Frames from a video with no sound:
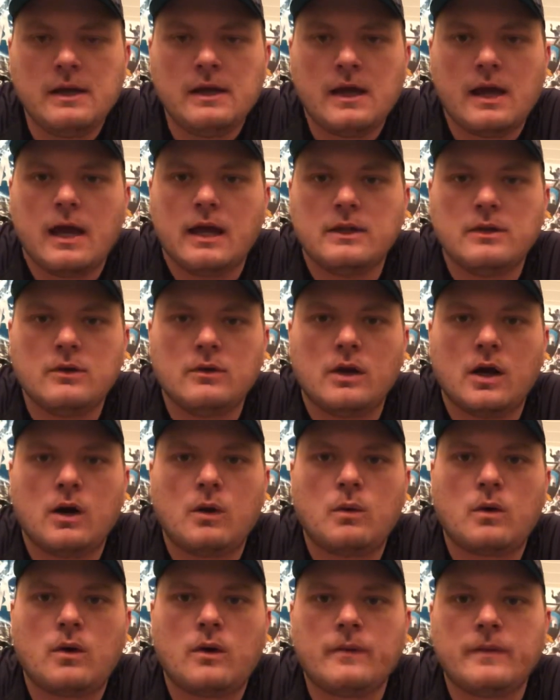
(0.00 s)
and you
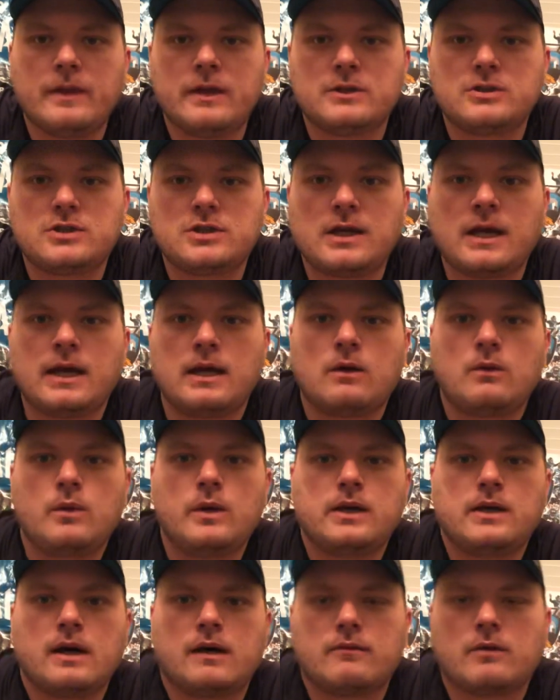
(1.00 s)
know on this channel we
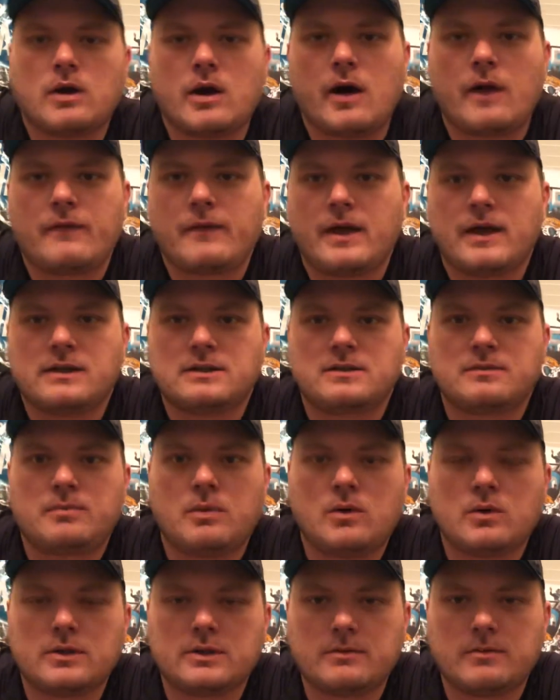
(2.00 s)
cover all things
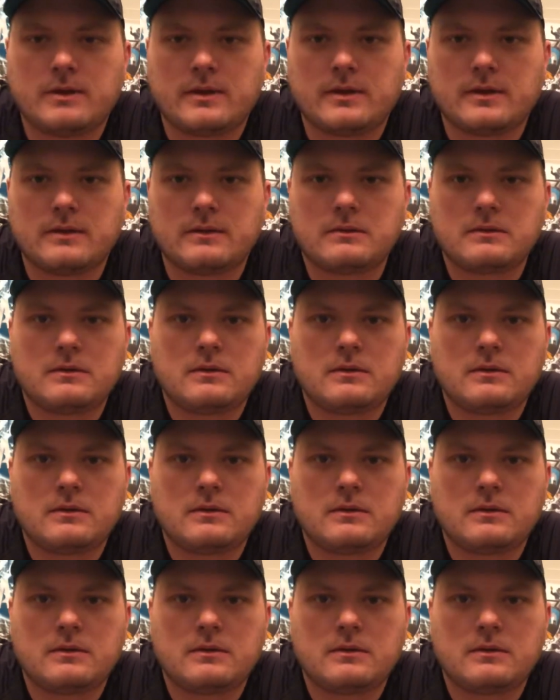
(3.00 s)
sports with a